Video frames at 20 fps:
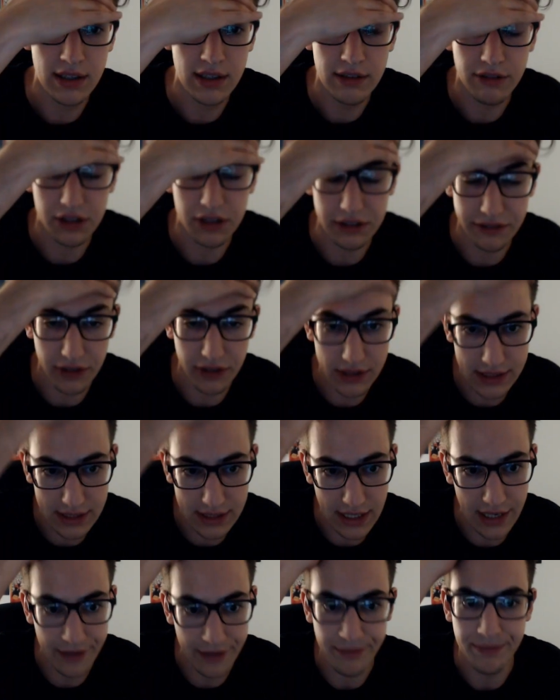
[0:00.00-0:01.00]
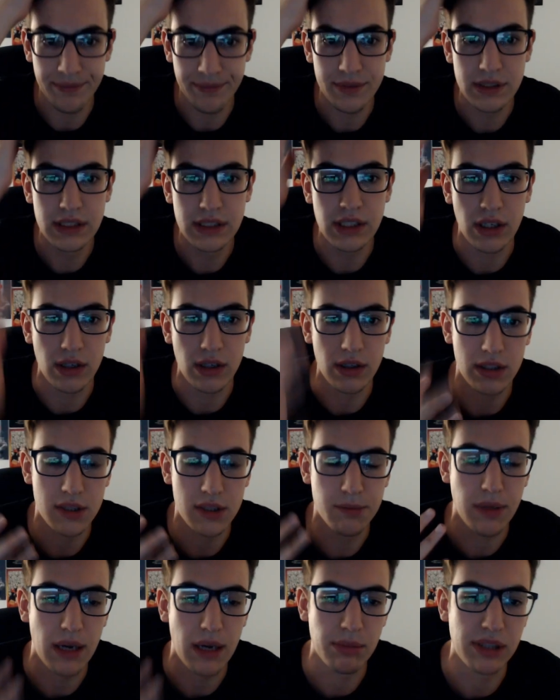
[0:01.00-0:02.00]
for the first time, talked
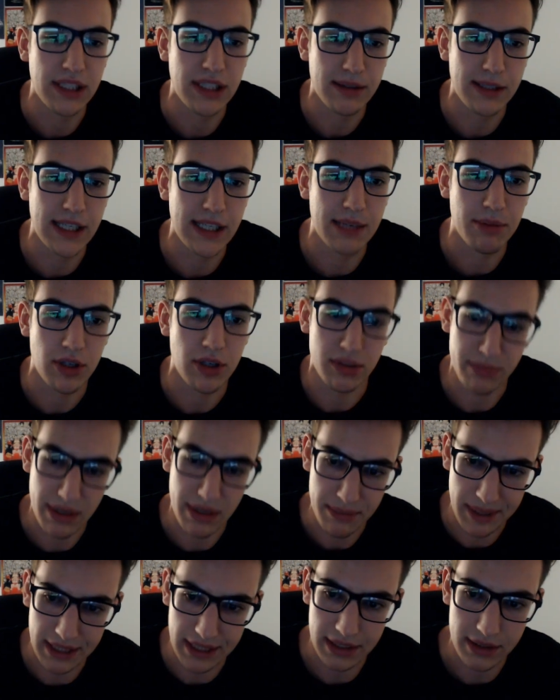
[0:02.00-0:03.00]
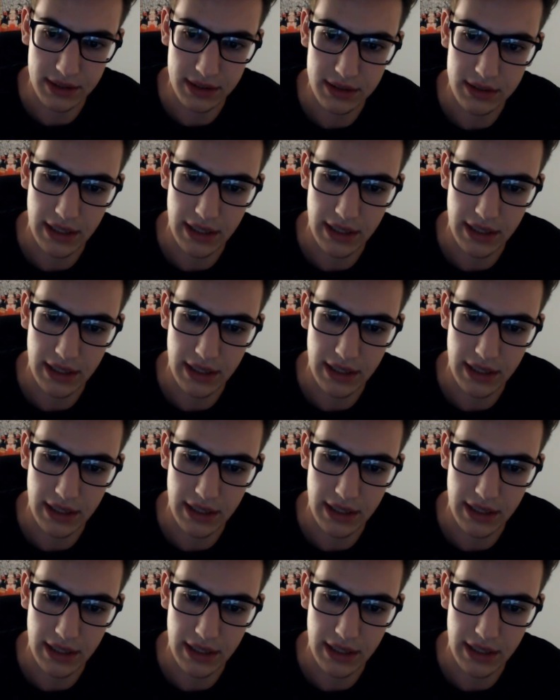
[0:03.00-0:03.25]
publicly about my manga.